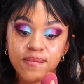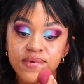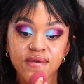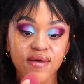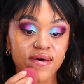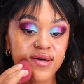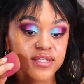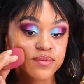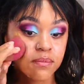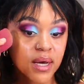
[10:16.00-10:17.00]

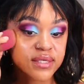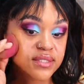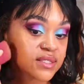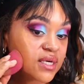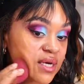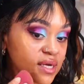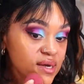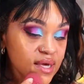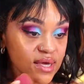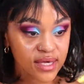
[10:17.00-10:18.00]
because my skin
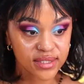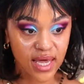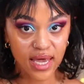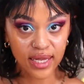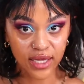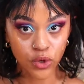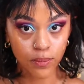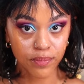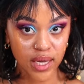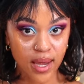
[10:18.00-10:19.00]
is a little
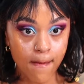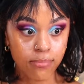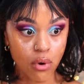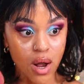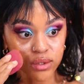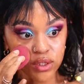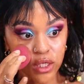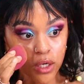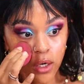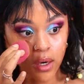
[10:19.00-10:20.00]
bit
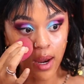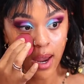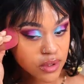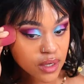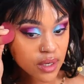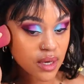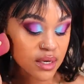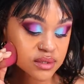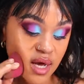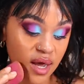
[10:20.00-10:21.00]
bronzier. But yeah,
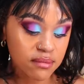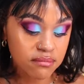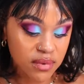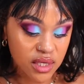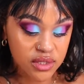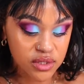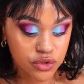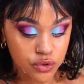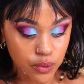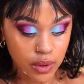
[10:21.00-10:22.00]
guys, I miss
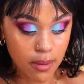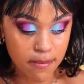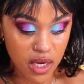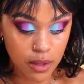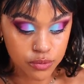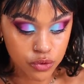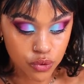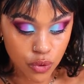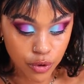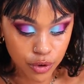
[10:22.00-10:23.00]
doing makeup
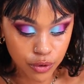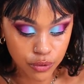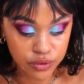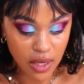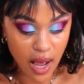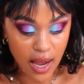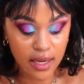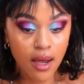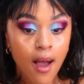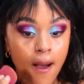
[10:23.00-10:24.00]
tutorials.
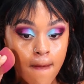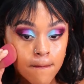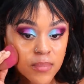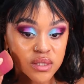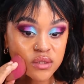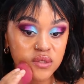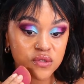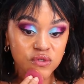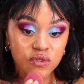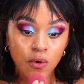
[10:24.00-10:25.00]
I miss
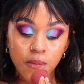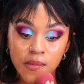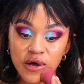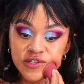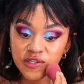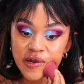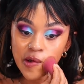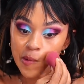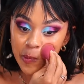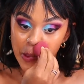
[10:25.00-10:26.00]
this so much, and I
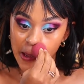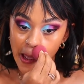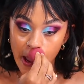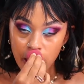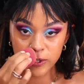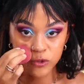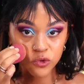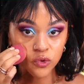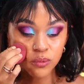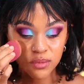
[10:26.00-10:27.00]
hope you guys
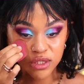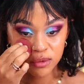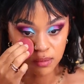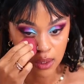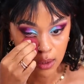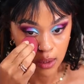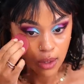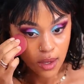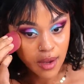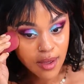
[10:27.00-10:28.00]
do miss me,
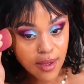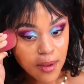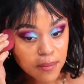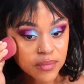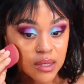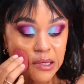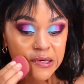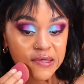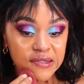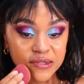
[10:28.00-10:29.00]

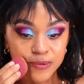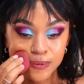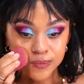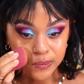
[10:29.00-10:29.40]
because